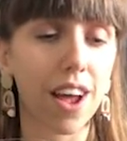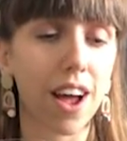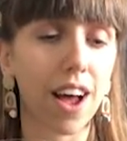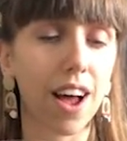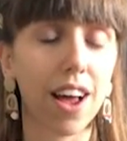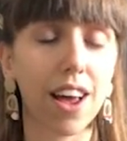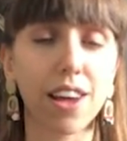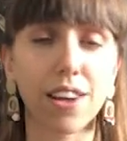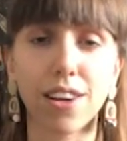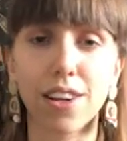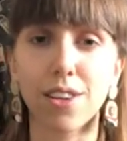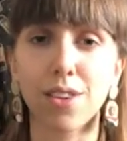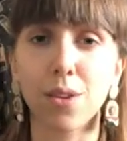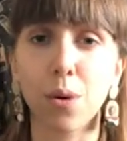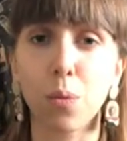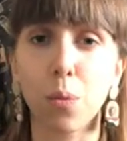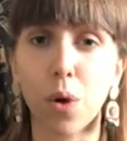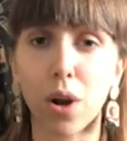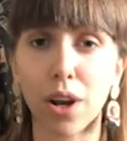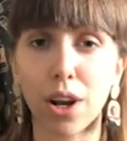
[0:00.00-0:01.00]
It is
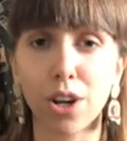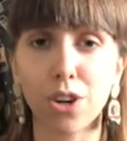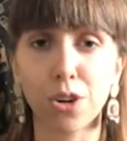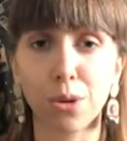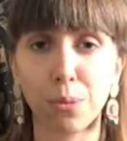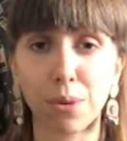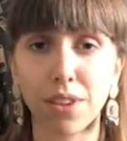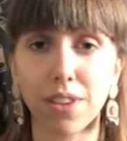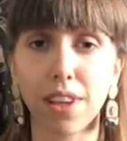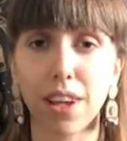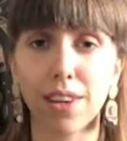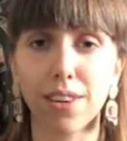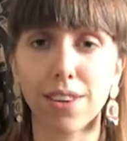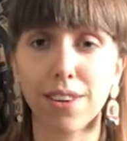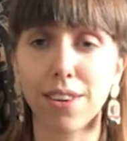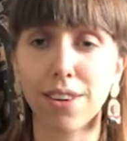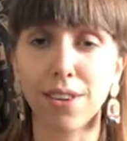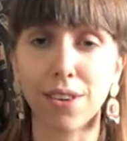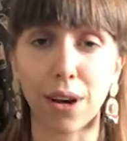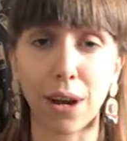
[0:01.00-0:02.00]
100%
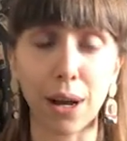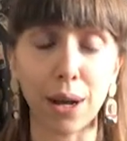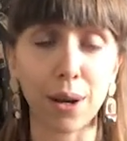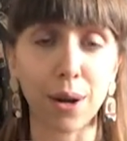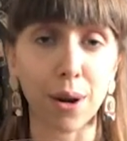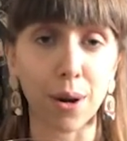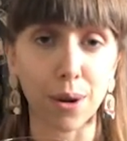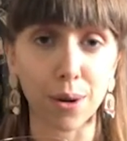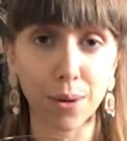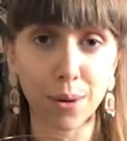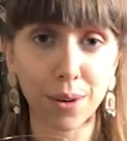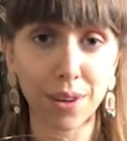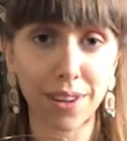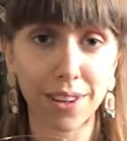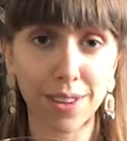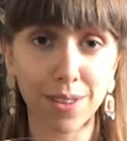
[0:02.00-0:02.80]
Diet Coke.